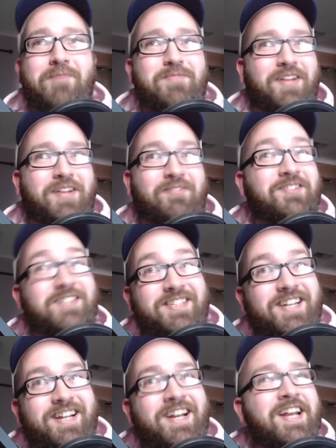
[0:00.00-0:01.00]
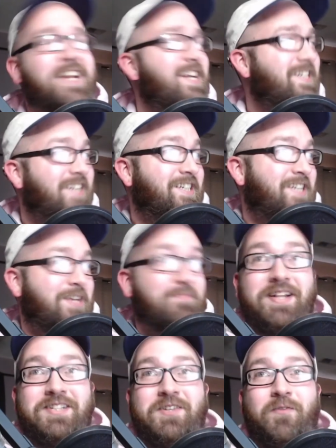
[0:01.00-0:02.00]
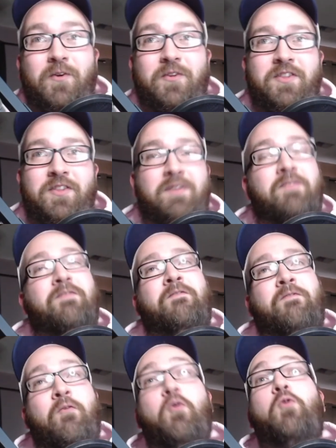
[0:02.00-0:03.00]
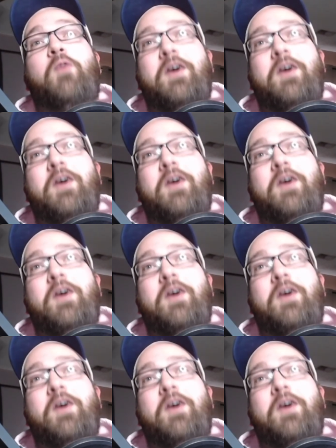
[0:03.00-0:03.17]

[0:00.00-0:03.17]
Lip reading: Like once I said, it's 18 minutes for the full one,